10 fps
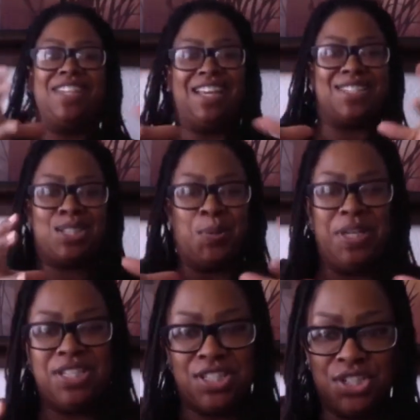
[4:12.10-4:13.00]
to like
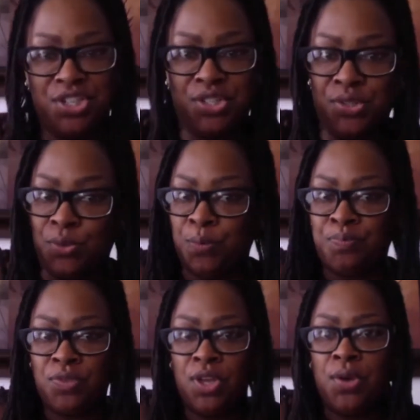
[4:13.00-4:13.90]
squeeze into
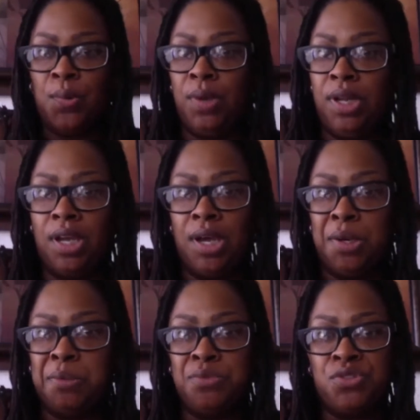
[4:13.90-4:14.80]
when it
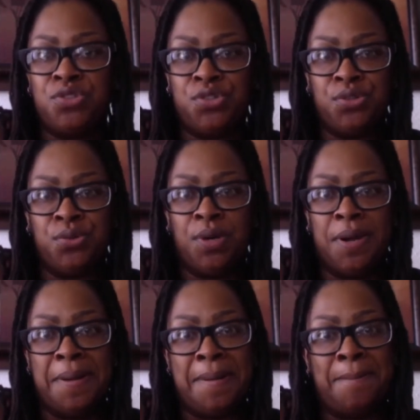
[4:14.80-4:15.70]
comes
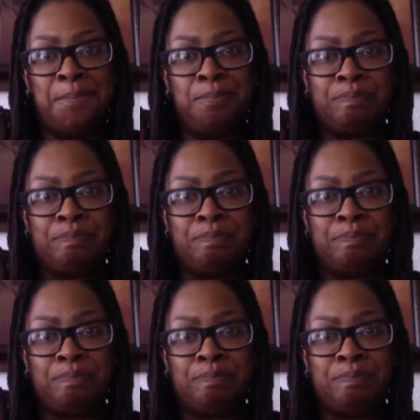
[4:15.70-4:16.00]
to